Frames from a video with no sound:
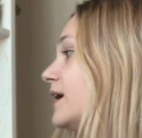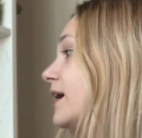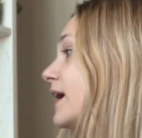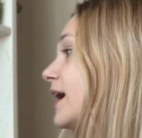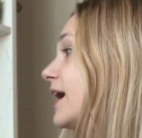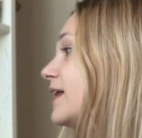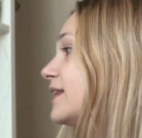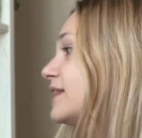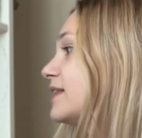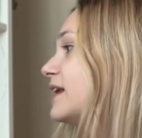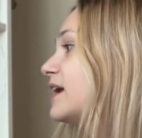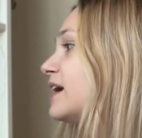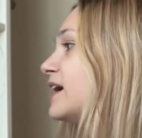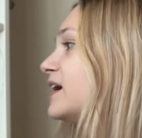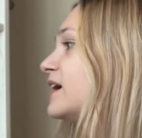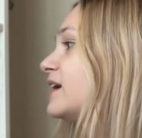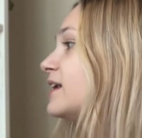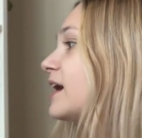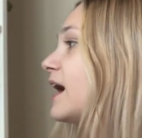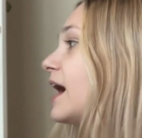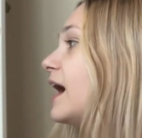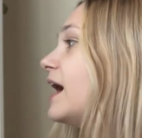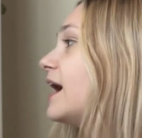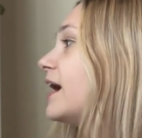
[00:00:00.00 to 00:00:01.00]
And then
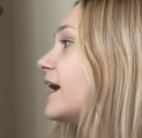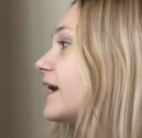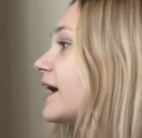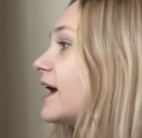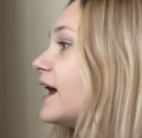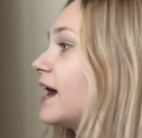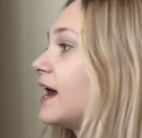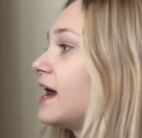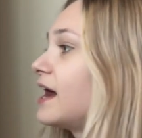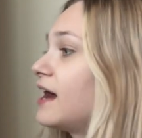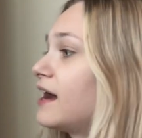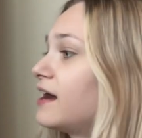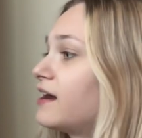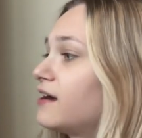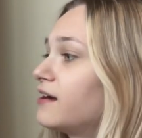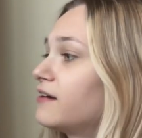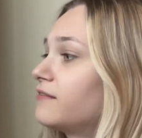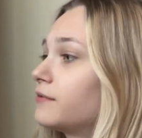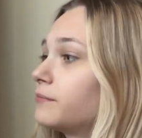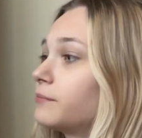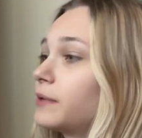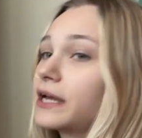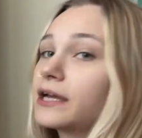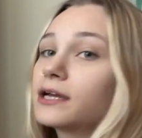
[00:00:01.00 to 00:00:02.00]
I
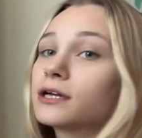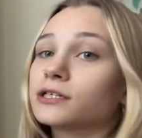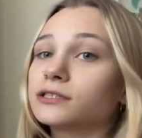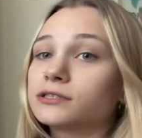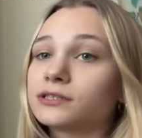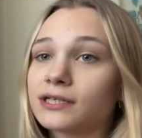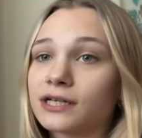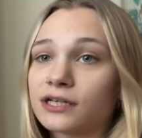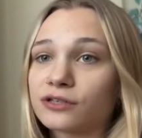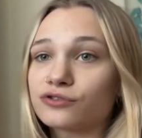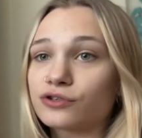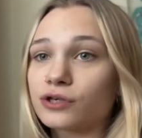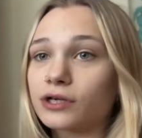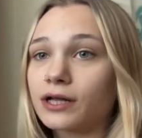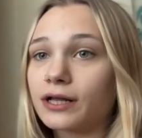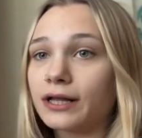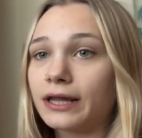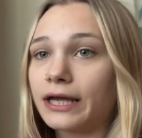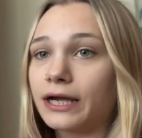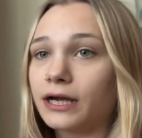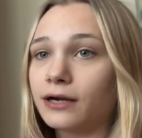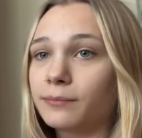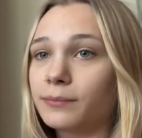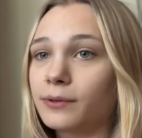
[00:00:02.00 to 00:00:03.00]
have my Cassandra
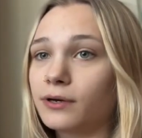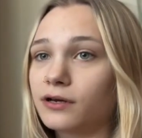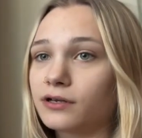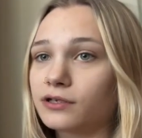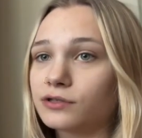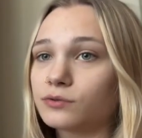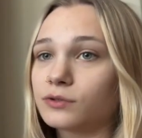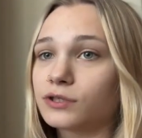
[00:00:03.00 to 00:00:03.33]
Clare books,